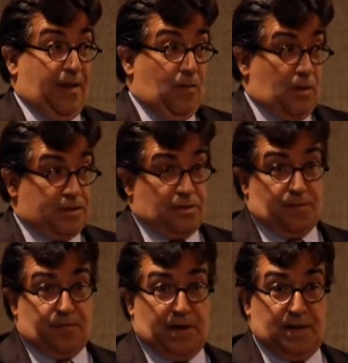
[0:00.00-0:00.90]
was
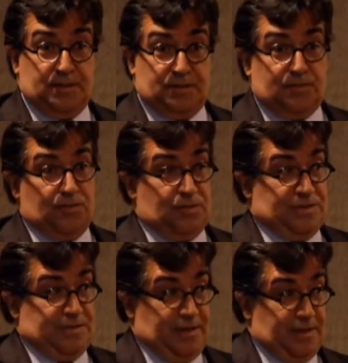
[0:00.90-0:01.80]
surprised to
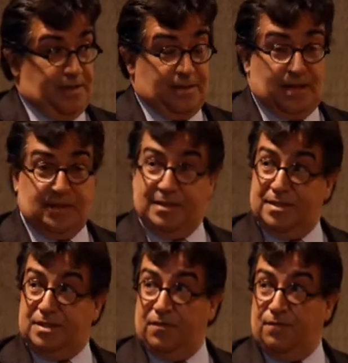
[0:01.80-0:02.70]
see that
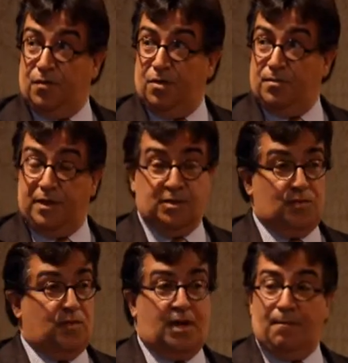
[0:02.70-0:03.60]
this evolved
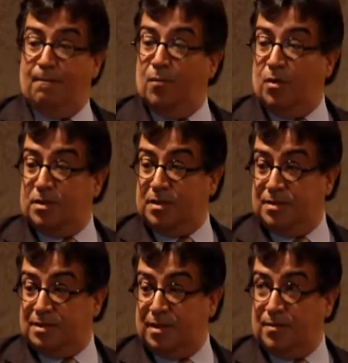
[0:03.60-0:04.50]
into a
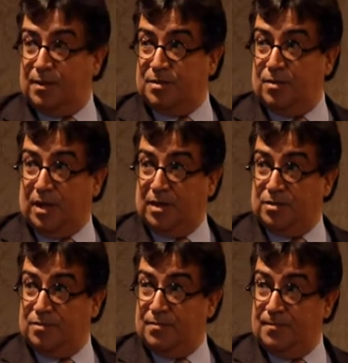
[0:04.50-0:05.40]
multi-service
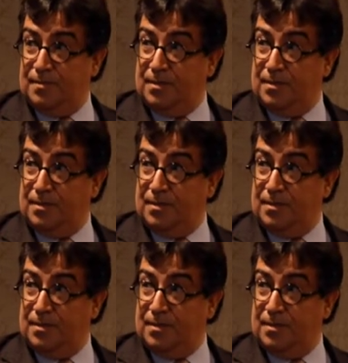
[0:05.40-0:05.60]
location.